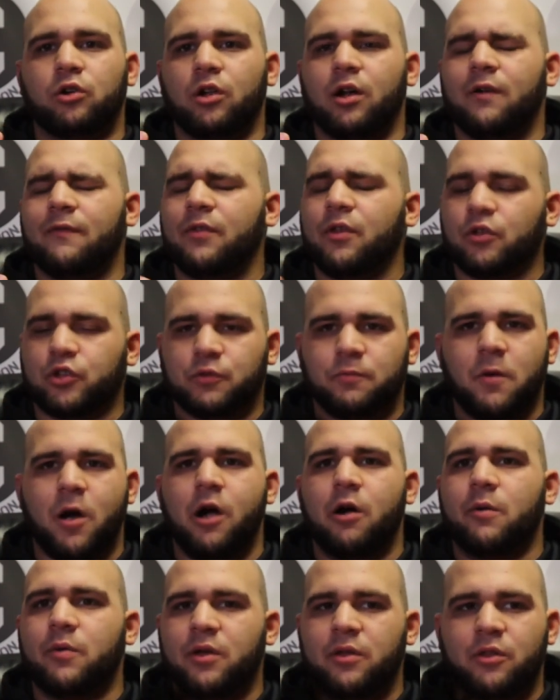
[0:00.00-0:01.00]
glove. They'll
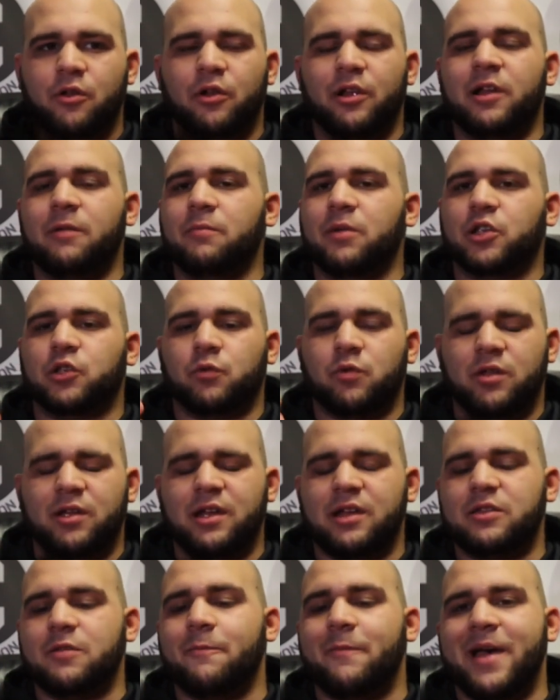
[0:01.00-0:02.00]
spar with it, they'll hit mitts with
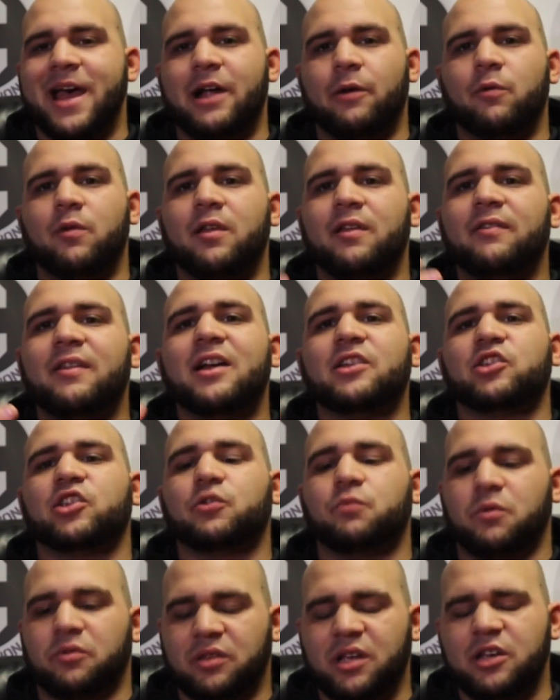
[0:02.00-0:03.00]
it, hit the bag with it. That's
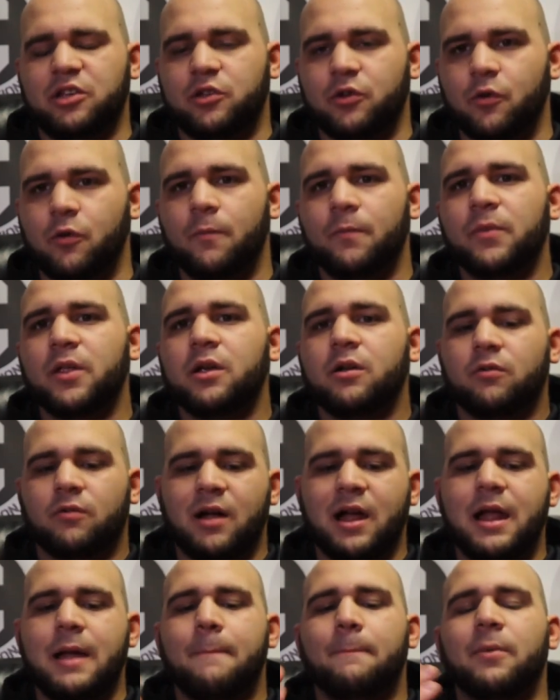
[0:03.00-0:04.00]
just what they do,
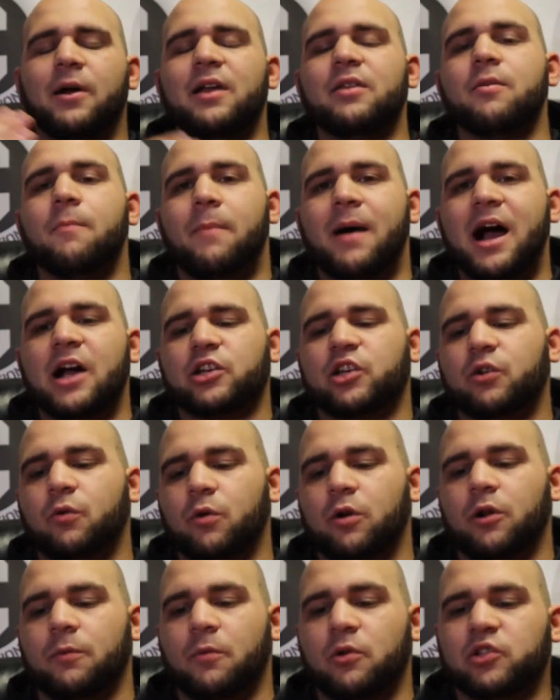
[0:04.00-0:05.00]
right? But in the boxing
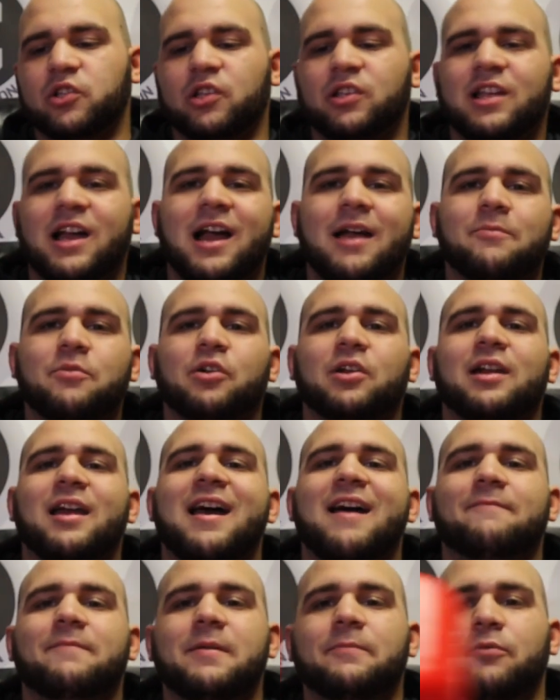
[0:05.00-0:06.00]
world, most of the time you're gonna
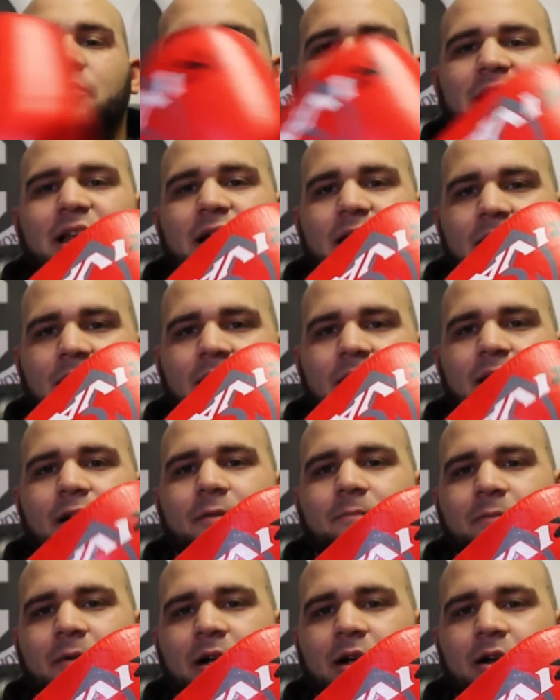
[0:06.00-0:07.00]
have people get
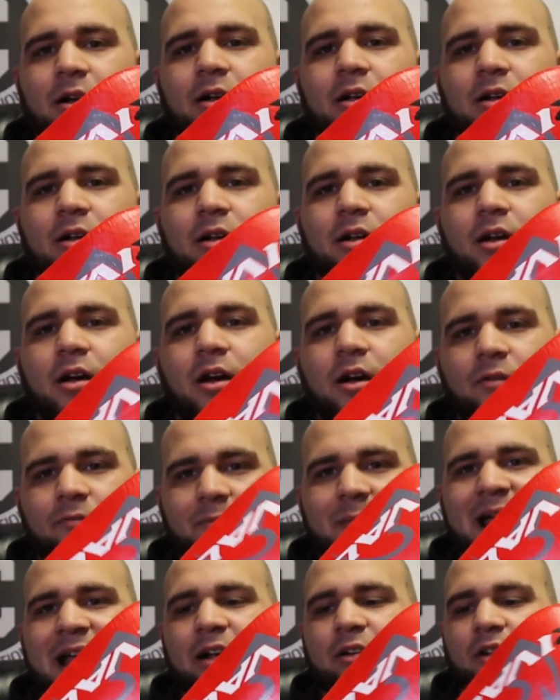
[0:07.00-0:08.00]
a pair
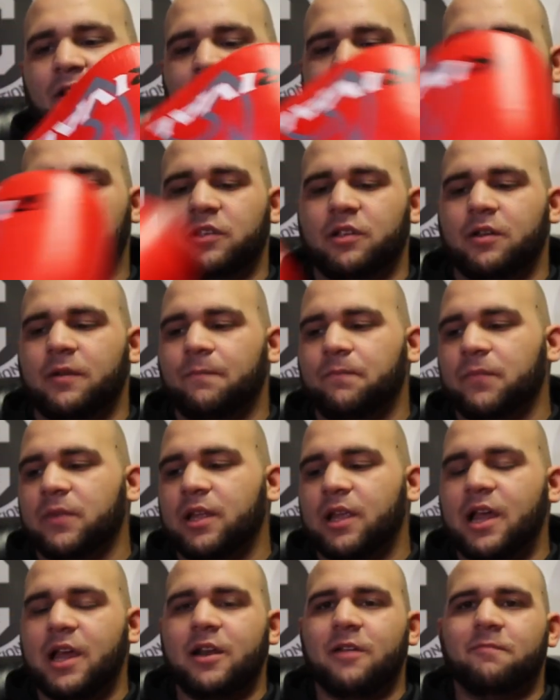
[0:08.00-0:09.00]
of bag gloves
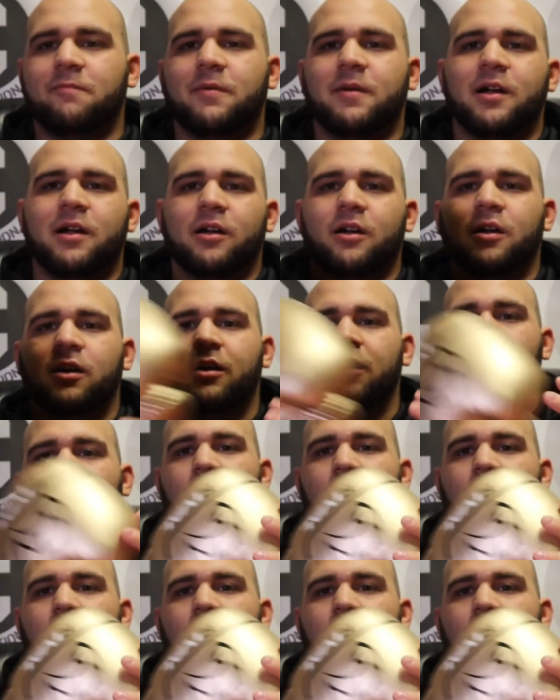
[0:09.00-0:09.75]
and a pair